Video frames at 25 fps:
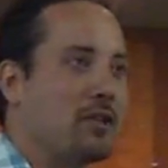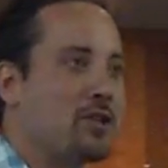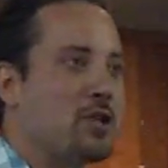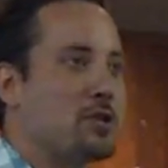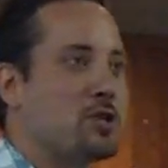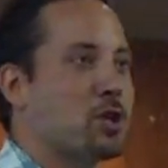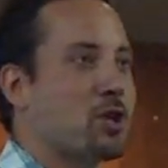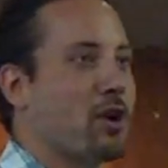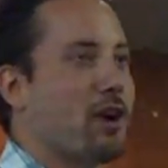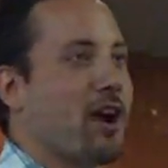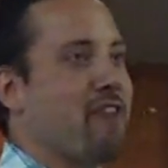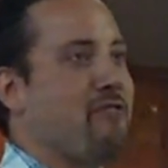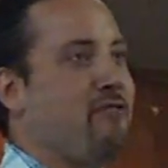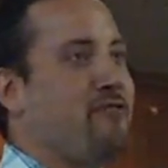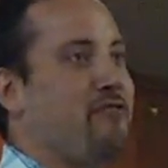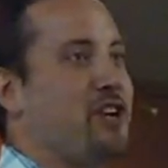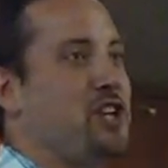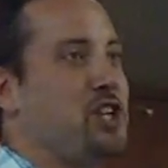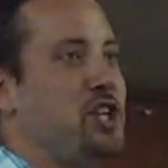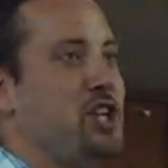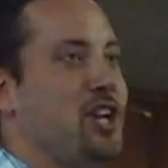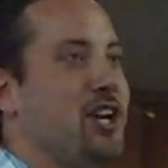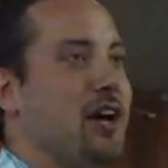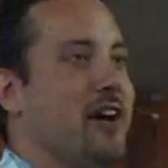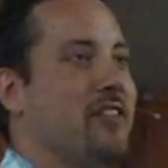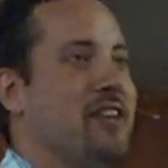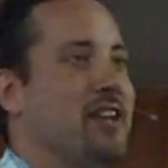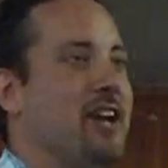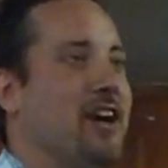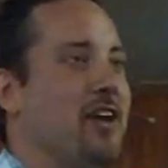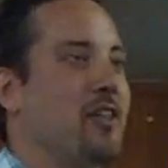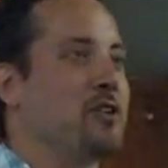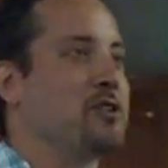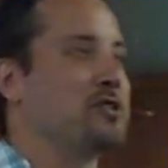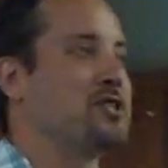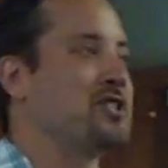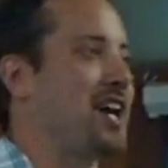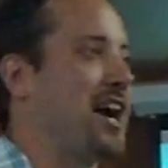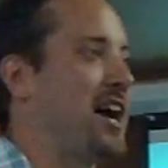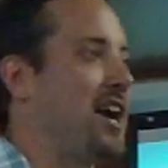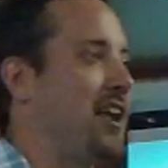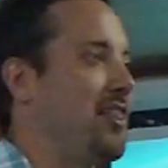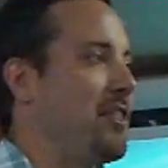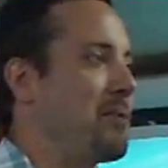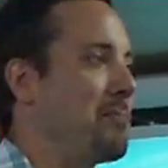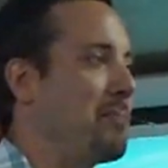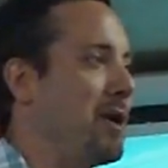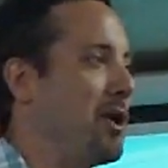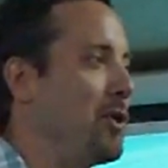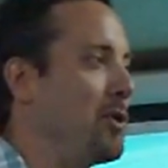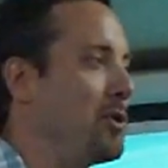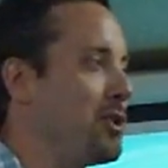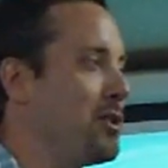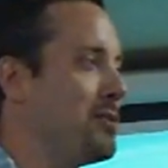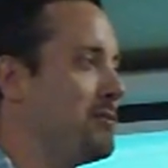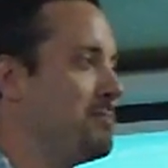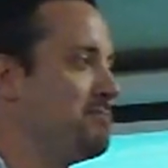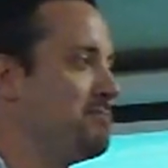don't you try fishing on the other side of the boat?